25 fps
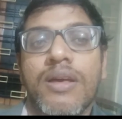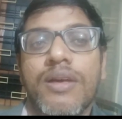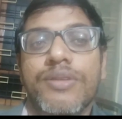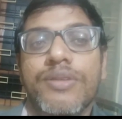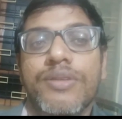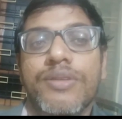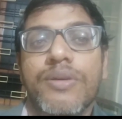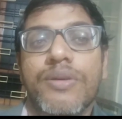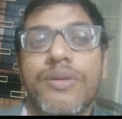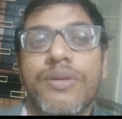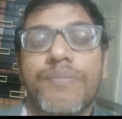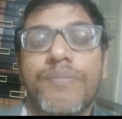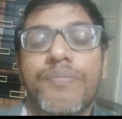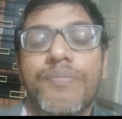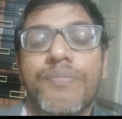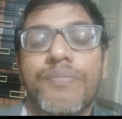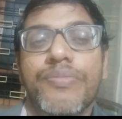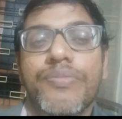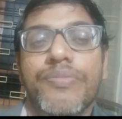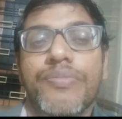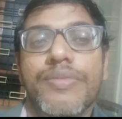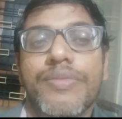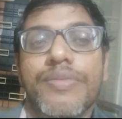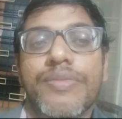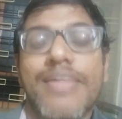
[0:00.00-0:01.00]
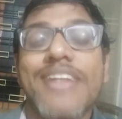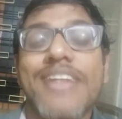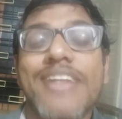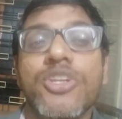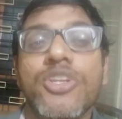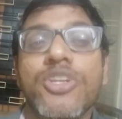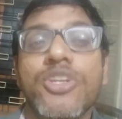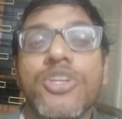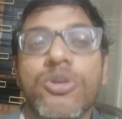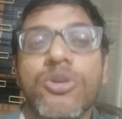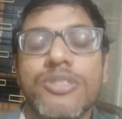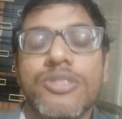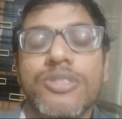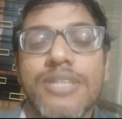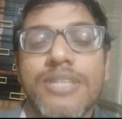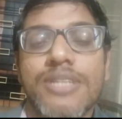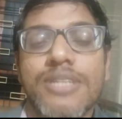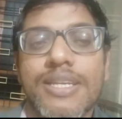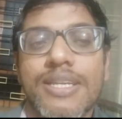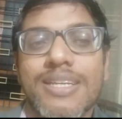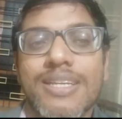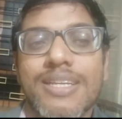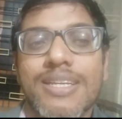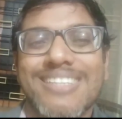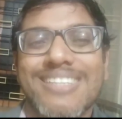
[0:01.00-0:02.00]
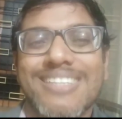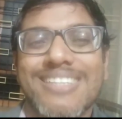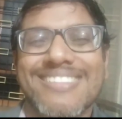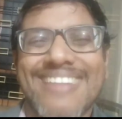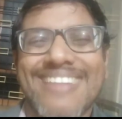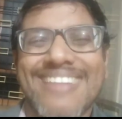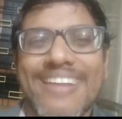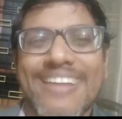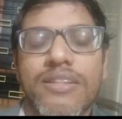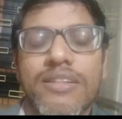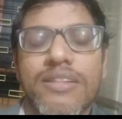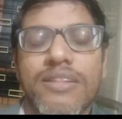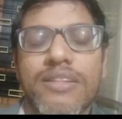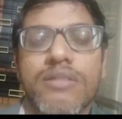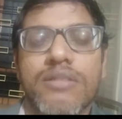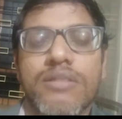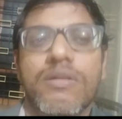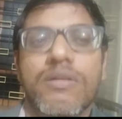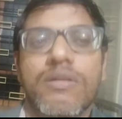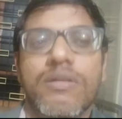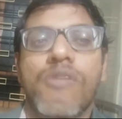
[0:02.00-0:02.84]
So that shows the strength